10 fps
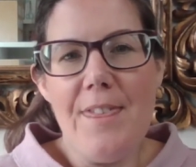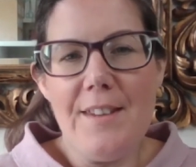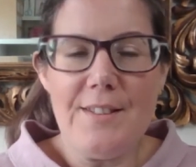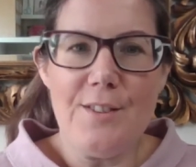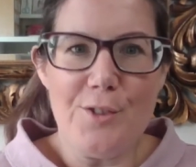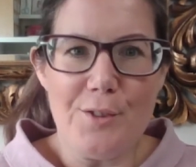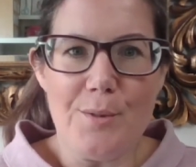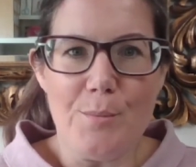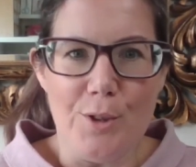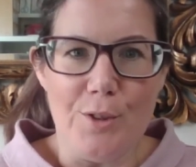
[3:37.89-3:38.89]
this is
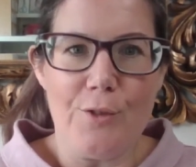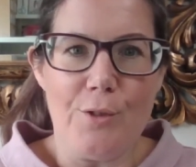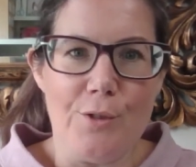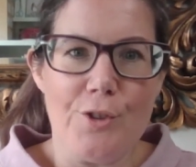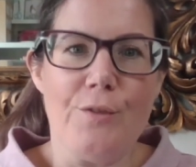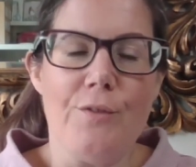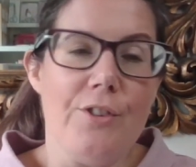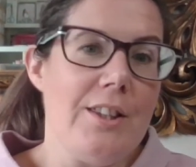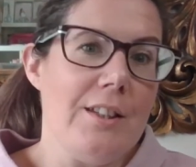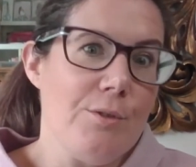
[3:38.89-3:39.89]
just a word of caution
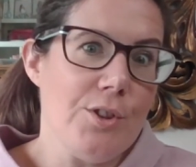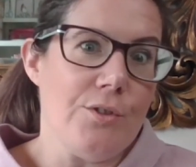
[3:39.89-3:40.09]
for those